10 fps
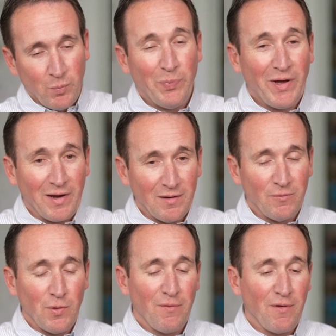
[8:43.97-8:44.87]
But if
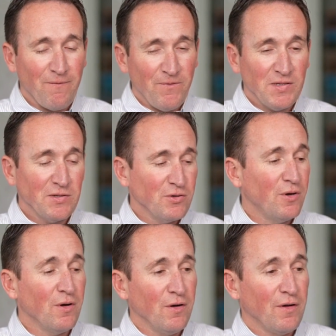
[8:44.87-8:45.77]
you have a physical
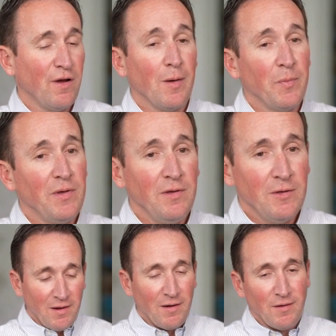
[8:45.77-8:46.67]
hard copy
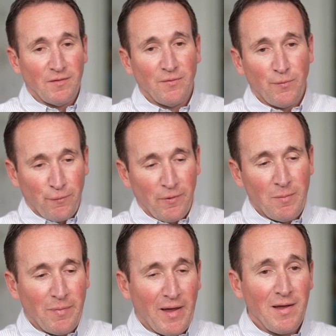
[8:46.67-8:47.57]
and it's front
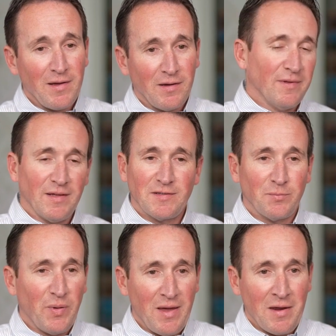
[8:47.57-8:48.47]
and back, that's a
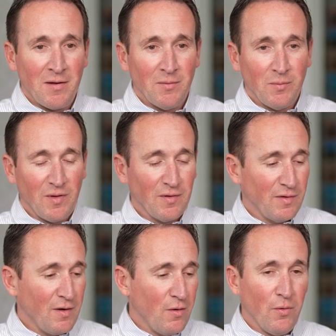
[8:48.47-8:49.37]
pain, because
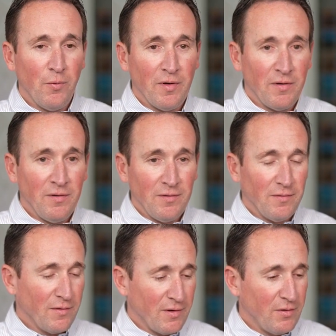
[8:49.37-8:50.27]
then no one
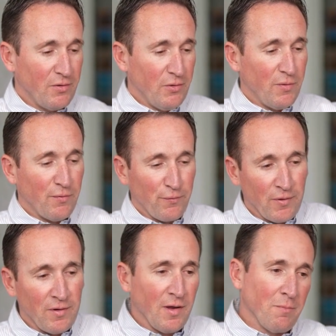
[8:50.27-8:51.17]
can do the
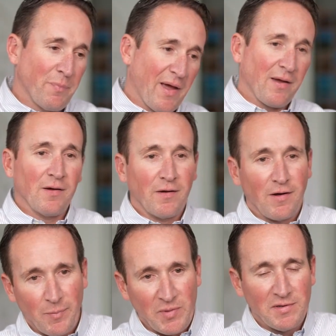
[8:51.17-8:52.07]
front and back
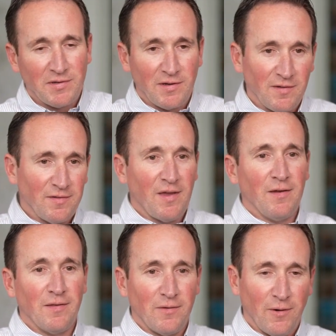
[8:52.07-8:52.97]
copies and
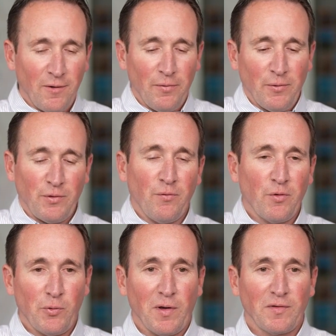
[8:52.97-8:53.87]
send all those over
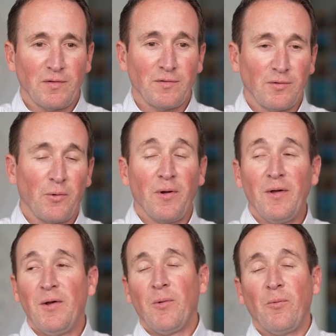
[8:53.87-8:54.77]
to us. So
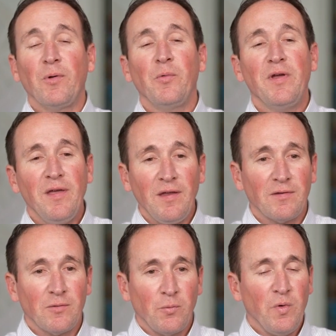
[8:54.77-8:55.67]
what do we
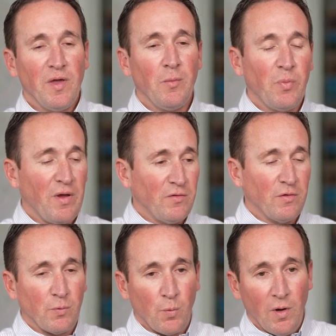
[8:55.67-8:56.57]
get? We get
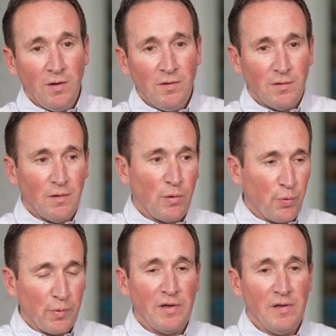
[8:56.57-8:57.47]
pages 1,
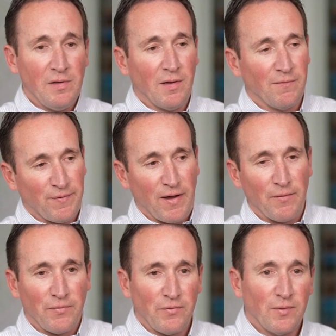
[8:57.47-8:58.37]
3, and 5.
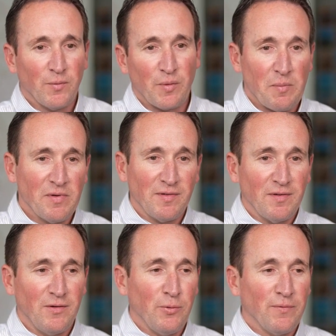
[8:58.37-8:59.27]
We miss
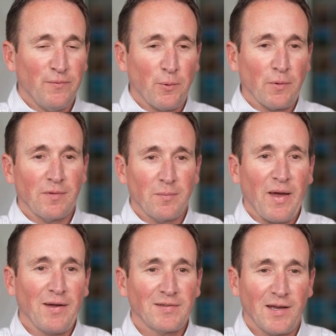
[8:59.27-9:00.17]
2 and 4, the
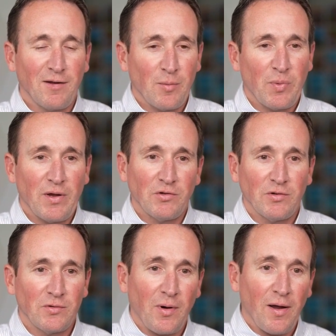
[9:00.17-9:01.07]
back side of the
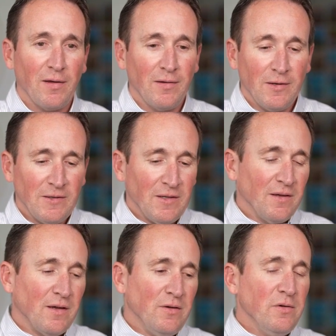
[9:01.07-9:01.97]
pages, right?
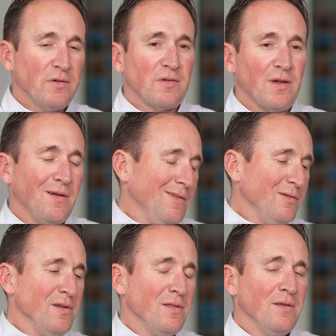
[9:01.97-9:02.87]
And you could say,
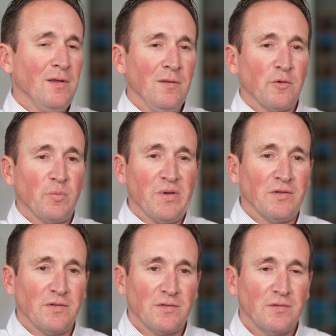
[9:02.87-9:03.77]
there's nothing on those
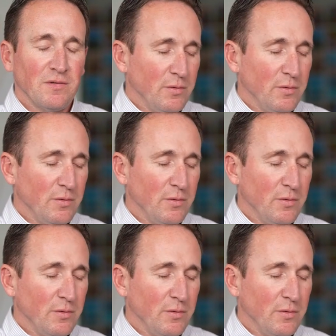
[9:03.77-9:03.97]
pages.